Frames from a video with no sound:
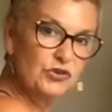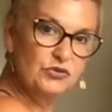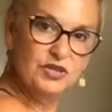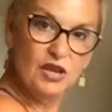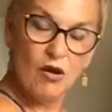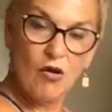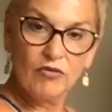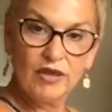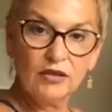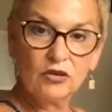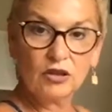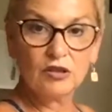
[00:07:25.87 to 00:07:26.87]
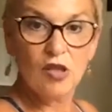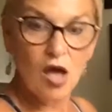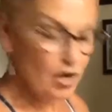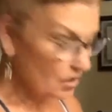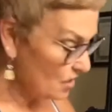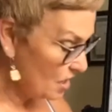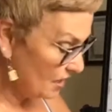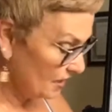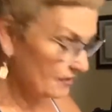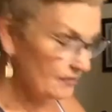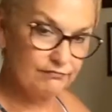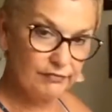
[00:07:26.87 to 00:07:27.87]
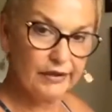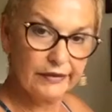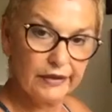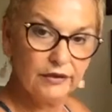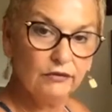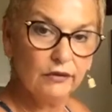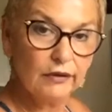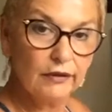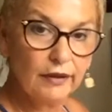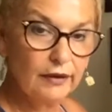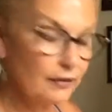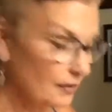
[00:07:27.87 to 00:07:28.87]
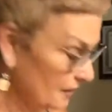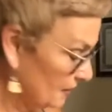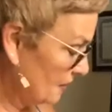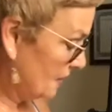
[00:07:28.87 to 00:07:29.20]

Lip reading: you'll say, oh, they look a lot alike. Yeah, they do look a lot alike.